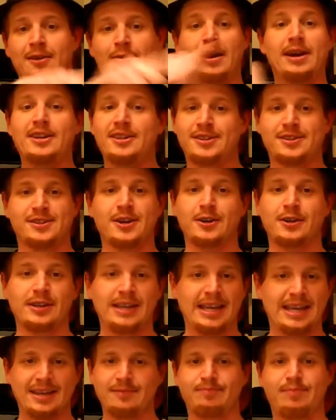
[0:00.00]
around in a
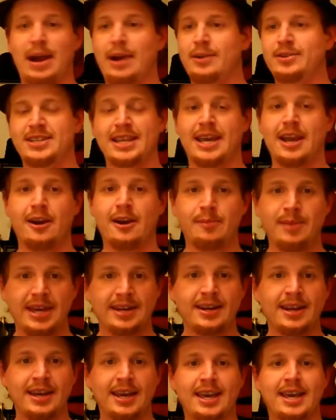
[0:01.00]
circle like in Pirates of the
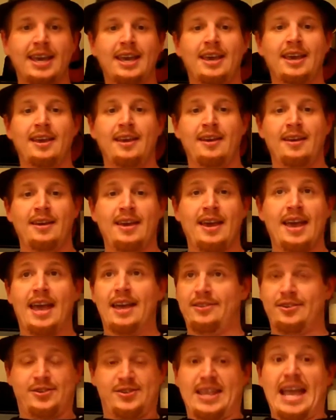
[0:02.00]
Caribbean,
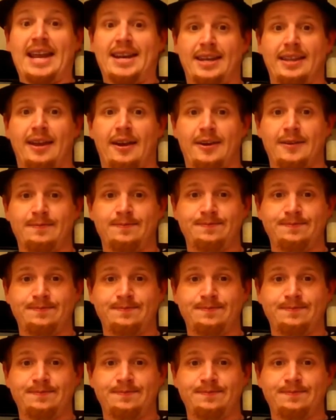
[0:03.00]
and they're standing there.